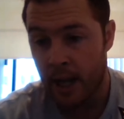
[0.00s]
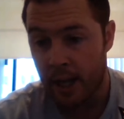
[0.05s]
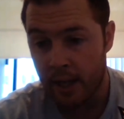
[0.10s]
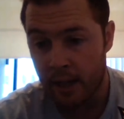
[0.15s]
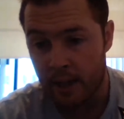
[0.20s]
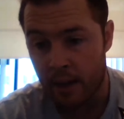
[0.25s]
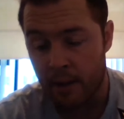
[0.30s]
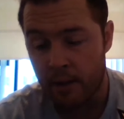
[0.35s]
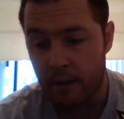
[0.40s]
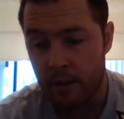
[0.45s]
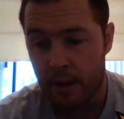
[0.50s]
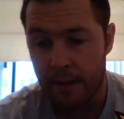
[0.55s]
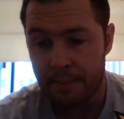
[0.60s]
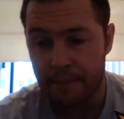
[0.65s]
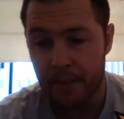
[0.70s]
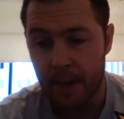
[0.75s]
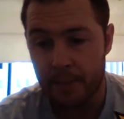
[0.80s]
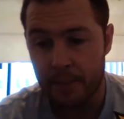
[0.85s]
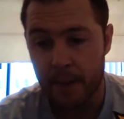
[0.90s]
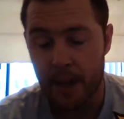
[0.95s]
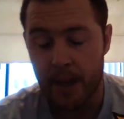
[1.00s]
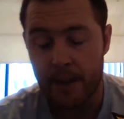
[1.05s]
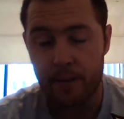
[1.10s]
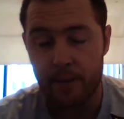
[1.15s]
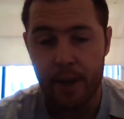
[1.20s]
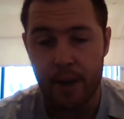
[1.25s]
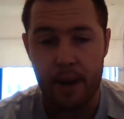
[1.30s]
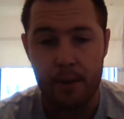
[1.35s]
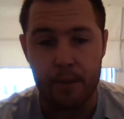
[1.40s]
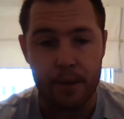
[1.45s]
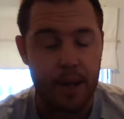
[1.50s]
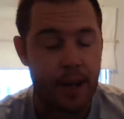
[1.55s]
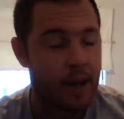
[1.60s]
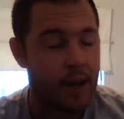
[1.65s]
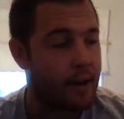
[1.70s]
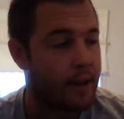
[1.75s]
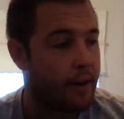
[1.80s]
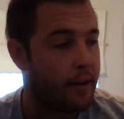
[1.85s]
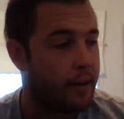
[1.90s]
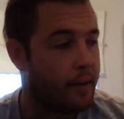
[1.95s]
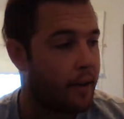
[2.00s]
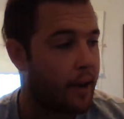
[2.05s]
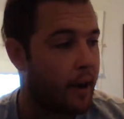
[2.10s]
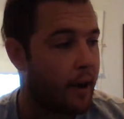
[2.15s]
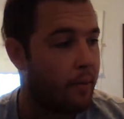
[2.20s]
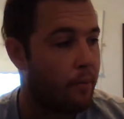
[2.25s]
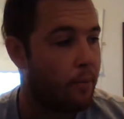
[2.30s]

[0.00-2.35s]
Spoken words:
you know, I'm kind of okay with that, you know,